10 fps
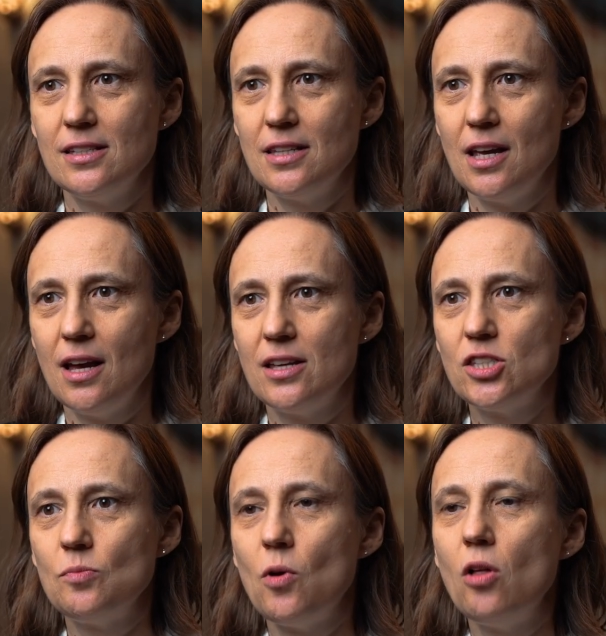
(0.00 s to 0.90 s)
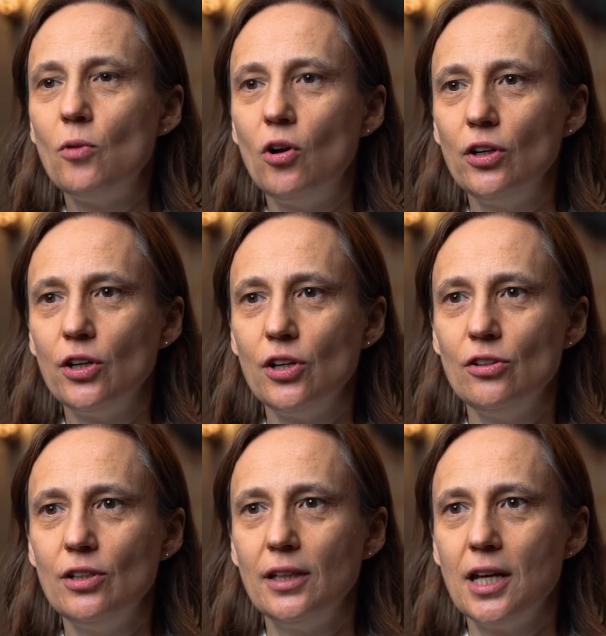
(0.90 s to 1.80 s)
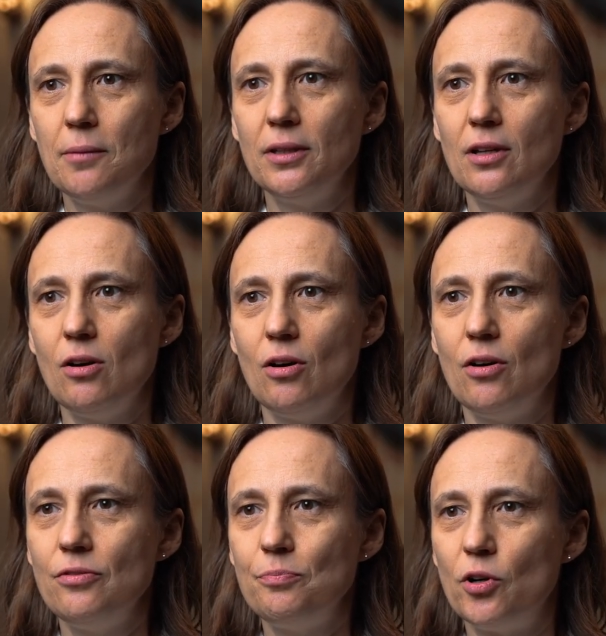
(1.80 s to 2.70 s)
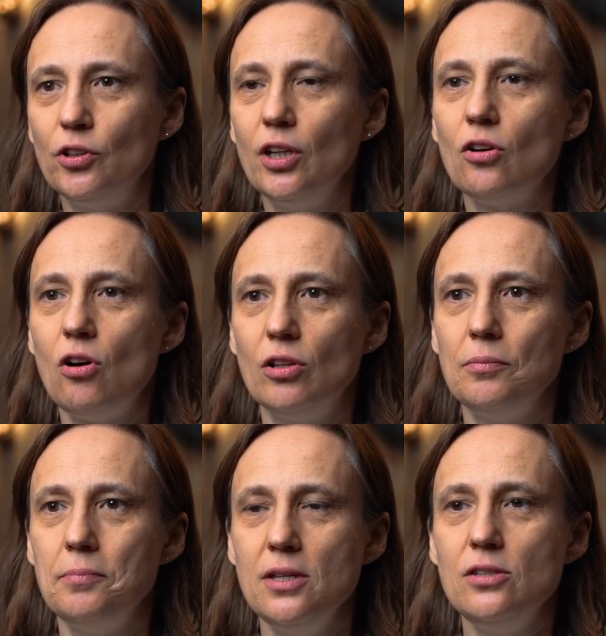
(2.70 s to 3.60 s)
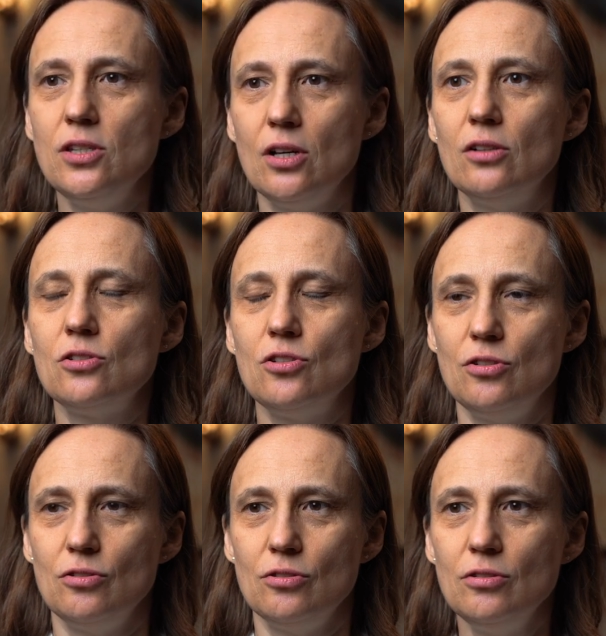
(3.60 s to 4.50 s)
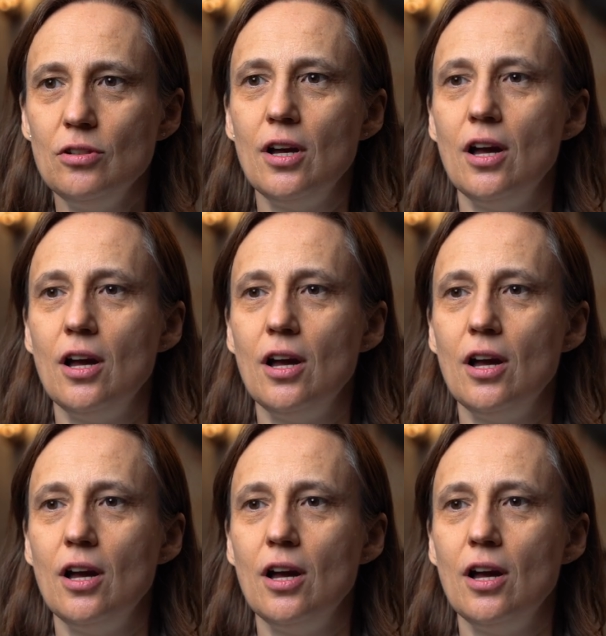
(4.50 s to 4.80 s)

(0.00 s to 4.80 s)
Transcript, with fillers: is a small molecule inhibitor of protein called BCL2.